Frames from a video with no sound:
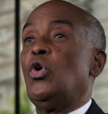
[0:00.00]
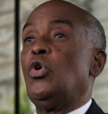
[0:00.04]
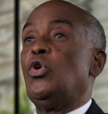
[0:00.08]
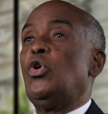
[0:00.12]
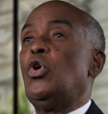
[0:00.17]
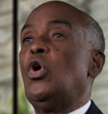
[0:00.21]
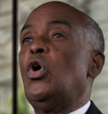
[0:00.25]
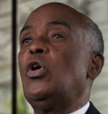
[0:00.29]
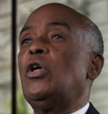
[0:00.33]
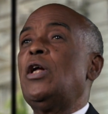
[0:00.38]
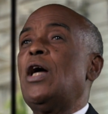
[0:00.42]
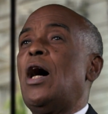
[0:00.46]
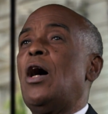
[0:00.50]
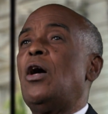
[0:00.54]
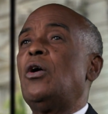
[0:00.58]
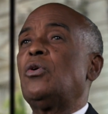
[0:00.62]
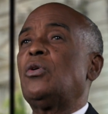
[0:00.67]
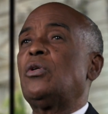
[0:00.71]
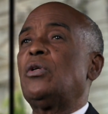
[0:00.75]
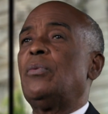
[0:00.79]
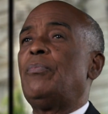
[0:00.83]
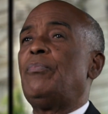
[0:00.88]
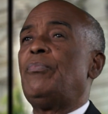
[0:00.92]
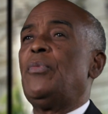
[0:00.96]
No
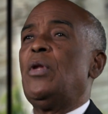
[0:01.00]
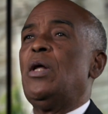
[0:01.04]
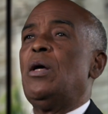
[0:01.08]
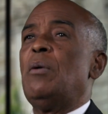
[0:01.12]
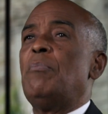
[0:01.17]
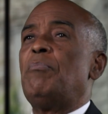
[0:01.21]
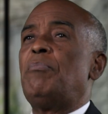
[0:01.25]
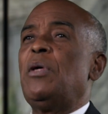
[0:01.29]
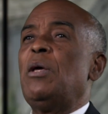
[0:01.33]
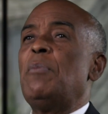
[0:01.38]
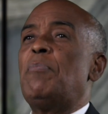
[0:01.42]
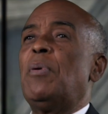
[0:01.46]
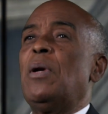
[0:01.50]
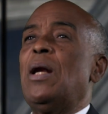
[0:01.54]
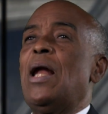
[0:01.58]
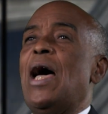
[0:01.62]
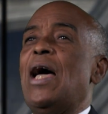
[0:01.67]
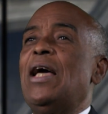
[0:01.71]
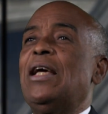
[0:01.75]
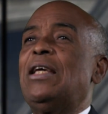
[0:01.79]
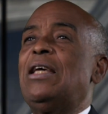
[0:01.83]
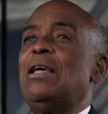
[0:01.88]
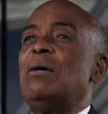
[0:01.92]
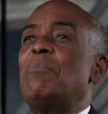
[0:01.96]
doubt, people
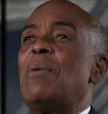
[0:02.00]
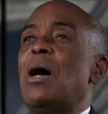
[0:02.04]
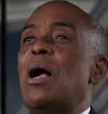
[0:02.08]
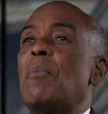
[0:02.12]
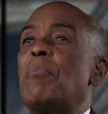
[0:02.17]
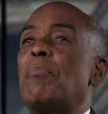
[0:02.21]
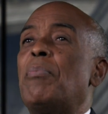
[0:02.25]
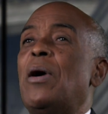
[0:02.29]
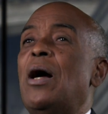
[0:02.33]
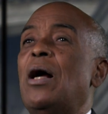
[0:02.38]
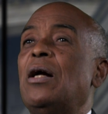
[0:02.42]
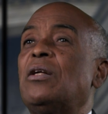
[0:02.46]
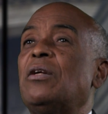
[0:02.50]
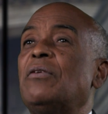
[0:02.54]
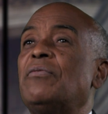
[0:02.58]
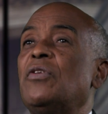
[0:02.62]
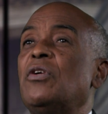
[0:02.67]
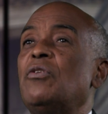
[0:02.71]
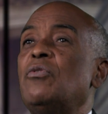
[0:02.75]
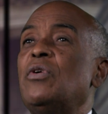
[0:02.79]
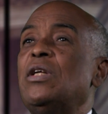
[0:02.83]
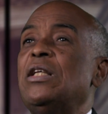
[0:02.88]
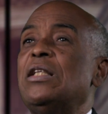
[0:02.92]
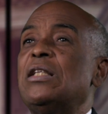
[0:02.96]
like him are part of
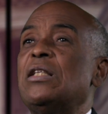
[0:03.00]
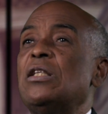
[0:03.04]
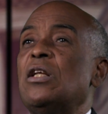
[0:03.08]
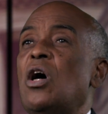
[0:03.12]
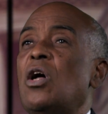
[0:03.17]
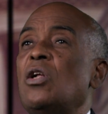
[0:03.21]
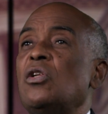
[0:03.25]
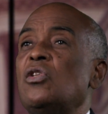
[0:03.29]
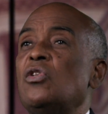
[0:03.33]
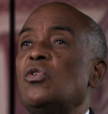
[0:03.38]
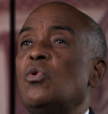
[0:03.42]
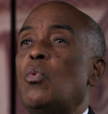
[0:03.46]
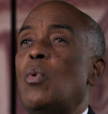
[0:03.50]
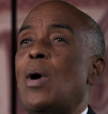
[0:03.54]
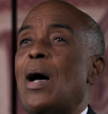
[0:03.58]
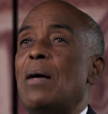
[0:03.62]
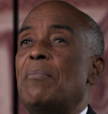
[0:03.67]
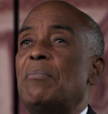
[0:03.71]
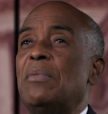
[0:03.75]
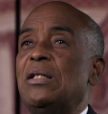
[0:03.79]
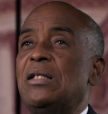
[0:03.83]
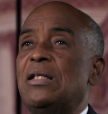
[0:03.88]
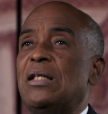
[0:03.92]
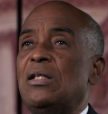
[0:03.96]
the reason also why
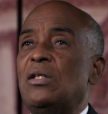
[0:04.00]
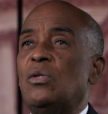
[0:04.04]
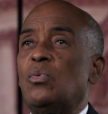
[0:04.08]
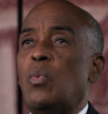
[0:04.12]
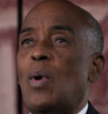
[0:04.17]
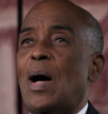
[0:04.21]
Mrs.